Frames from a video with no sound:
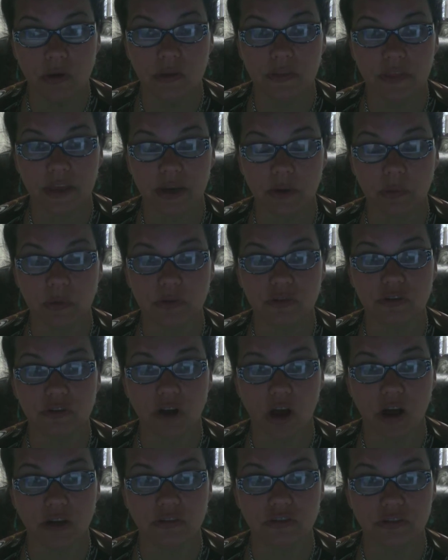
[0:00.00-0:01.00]
then I want you to
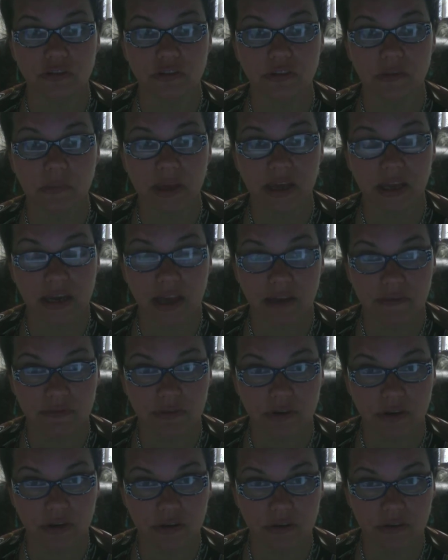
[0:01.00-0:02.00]
consciously make an
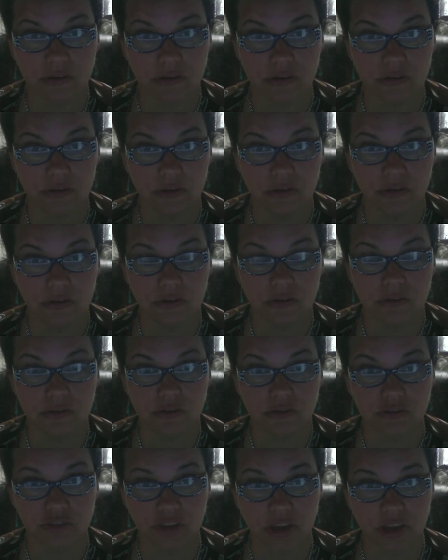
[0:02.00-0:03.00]
effort
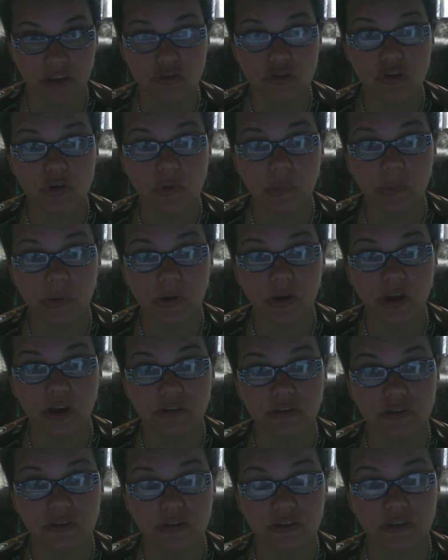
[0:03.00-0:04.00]
to change your
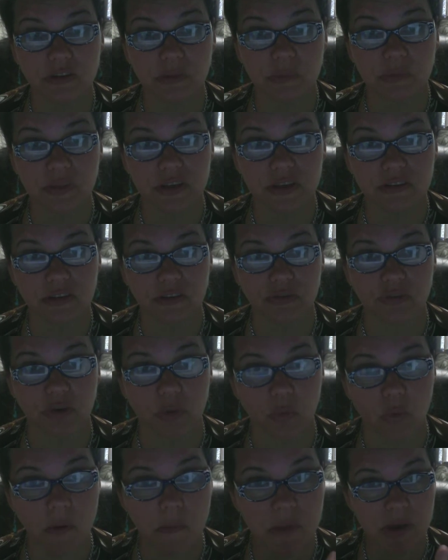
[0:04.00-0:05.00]
approach to something different.
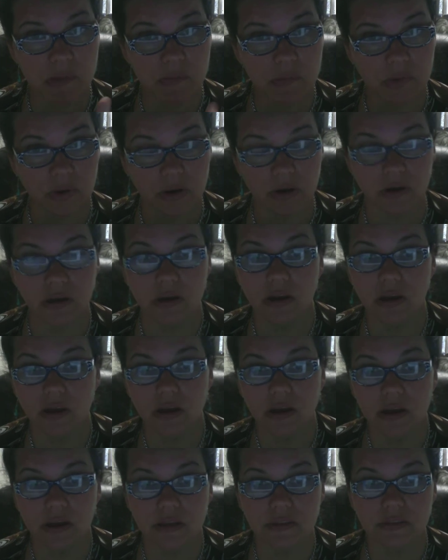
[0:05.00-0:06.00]
Remember
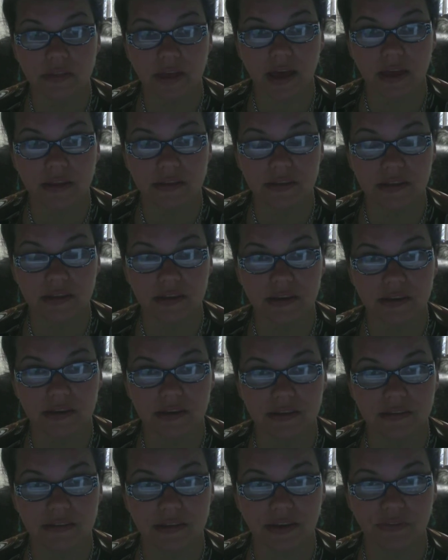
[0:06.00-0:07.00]
that
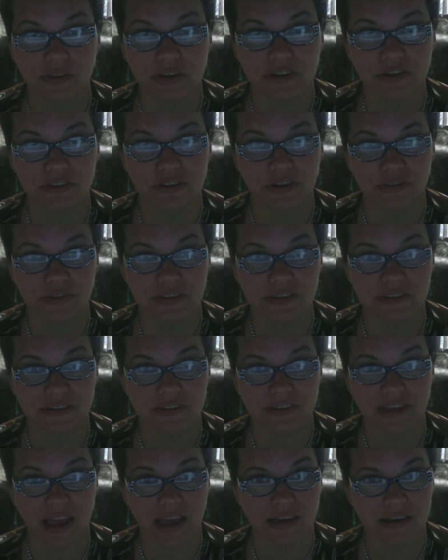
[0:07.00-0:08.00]
the definition of
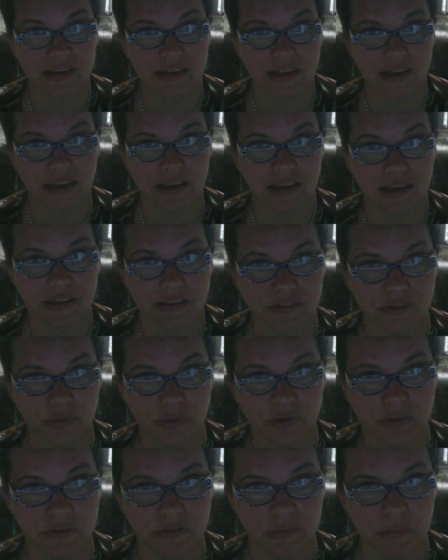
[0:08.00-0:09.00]
insanity is
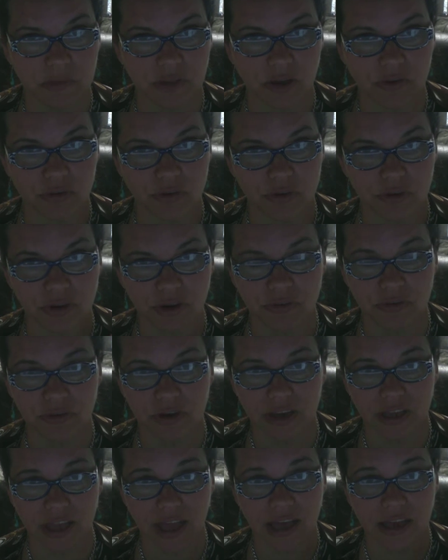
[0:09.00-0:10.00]
doing something over and over
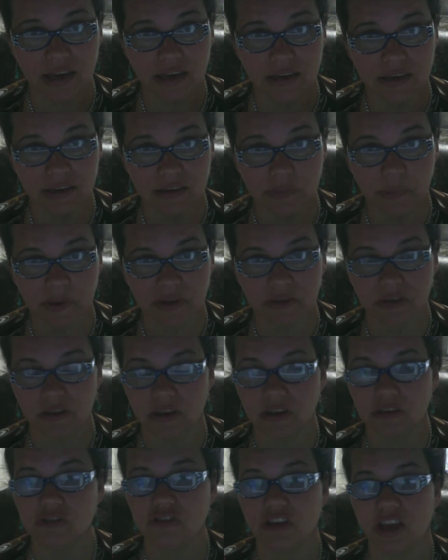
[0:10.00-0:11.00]
again and
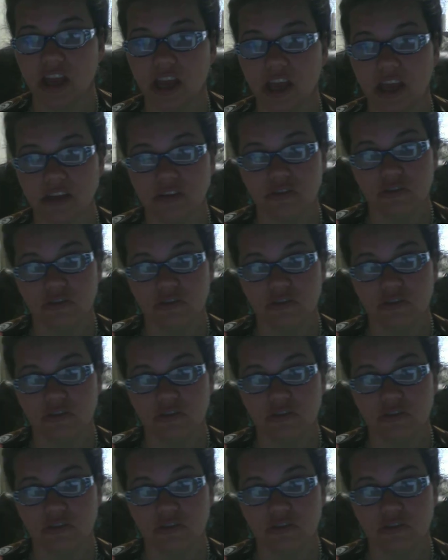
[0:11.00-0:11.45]
expecting a change.